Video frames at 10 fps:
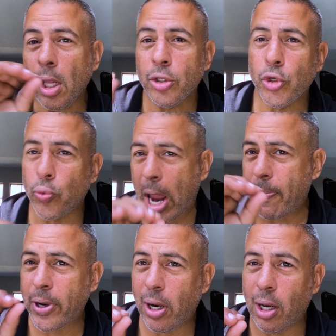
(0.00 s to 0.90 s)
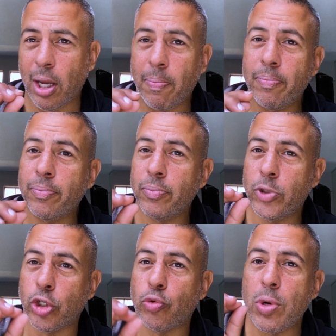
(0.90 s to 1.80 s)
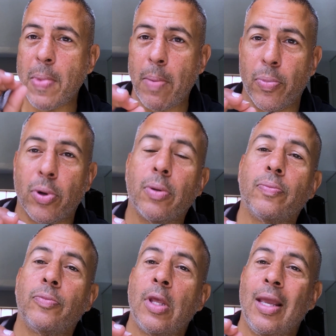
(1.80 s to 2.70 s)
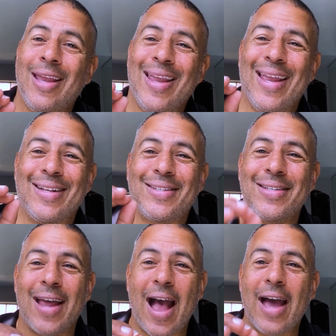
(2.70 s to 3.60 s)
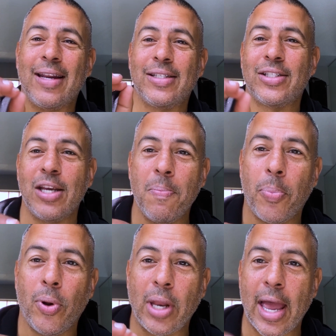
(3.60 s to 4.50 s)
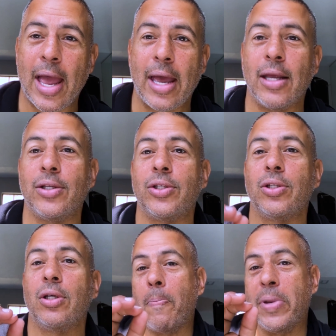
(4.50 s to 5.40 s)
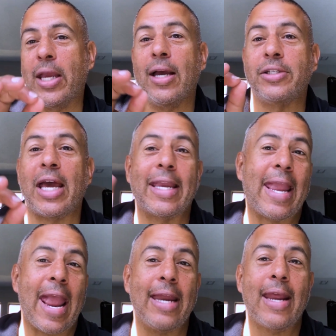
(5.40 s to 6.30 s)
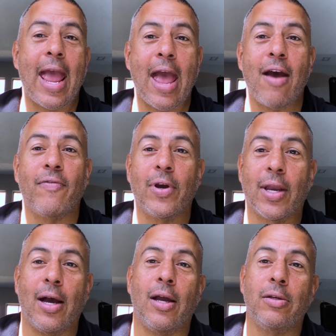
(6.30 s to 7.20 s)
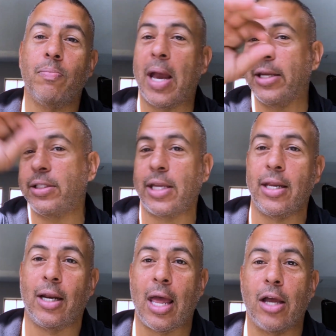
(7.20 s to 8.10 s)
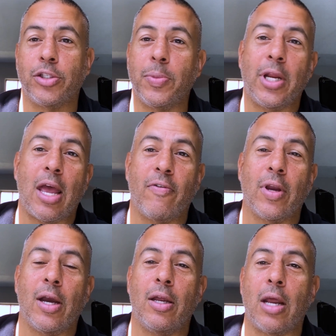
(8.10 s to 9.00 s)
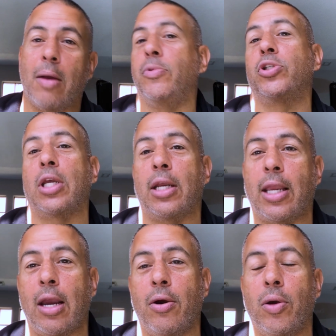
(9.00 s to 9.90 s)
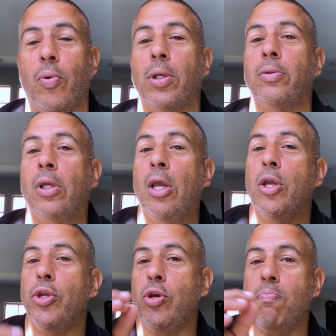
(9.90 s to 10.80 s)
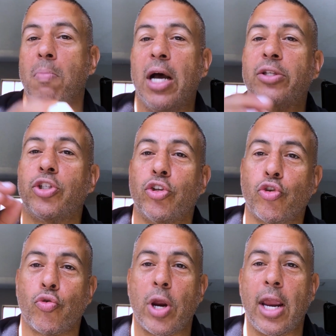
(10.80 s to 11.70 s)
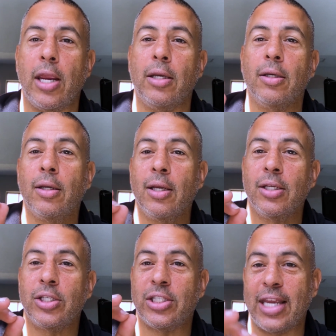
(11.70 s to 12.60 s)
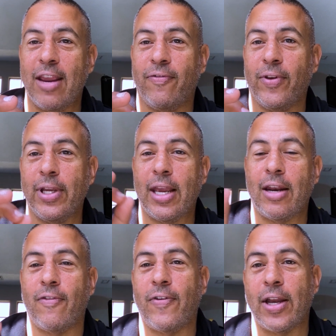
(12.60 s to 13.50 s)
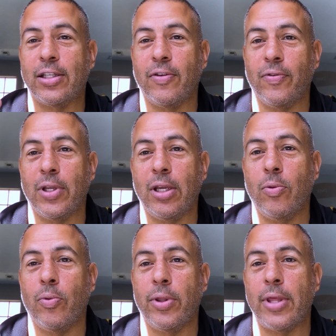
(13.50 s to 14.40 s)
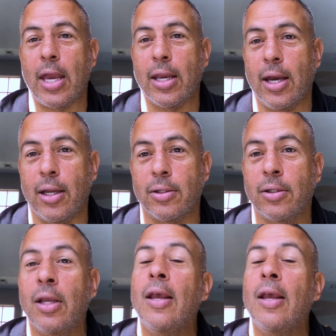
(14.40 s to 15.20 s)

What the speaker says: To wrap it all up, just remember, it's not as simple as, because I can have a gun, my state allows me to have a gun, I'm just going to carry one. You must train safely and effectively with that gun.